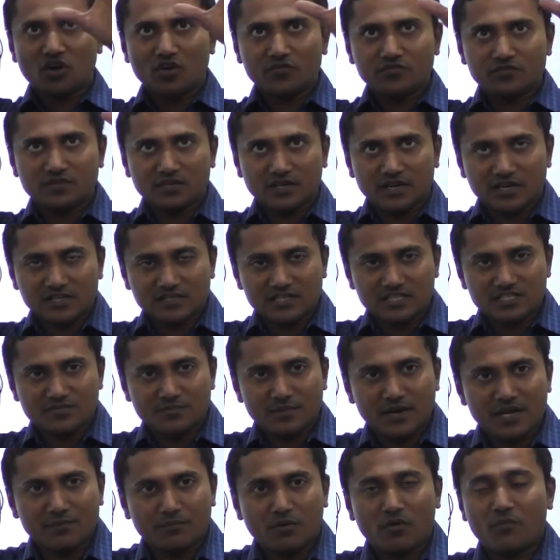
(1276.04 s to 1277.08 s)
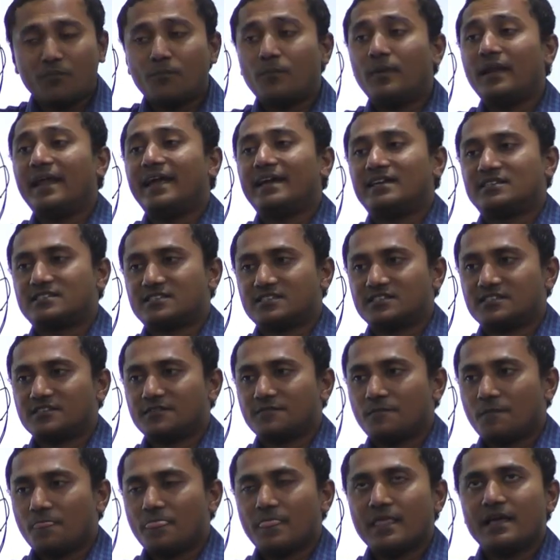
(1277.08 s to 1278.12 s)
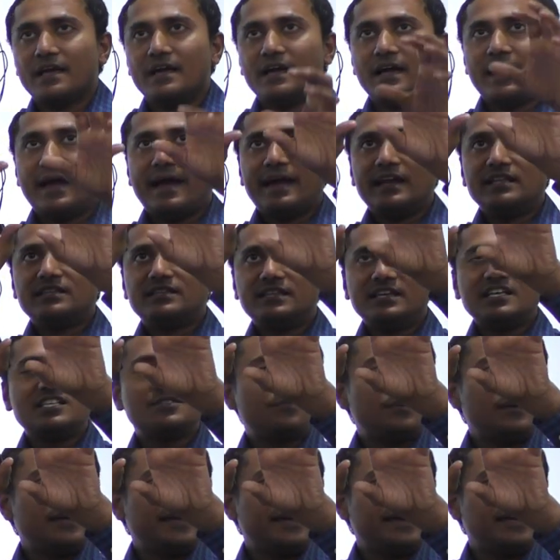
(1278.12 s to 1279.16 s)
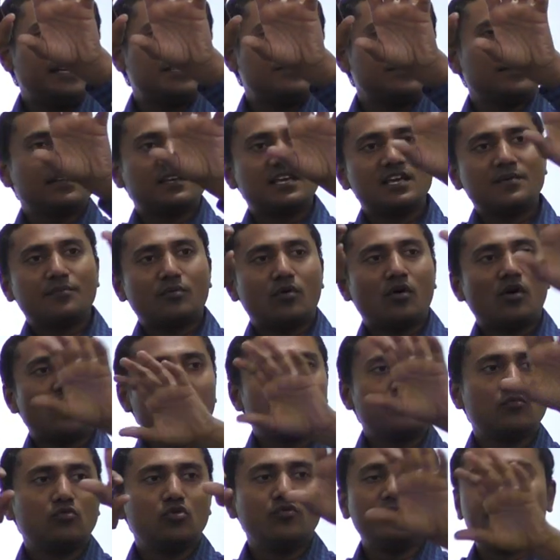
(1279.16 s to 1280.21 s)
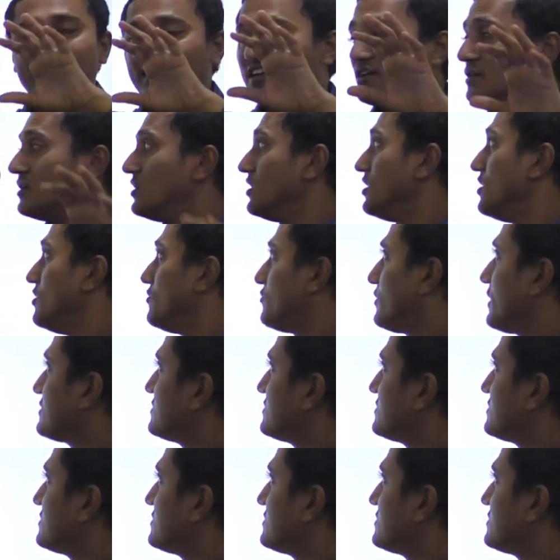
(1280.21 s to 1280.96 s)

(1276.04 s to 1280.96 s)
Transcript: of the Earth is made up of plates, and these plates will keep on moving. For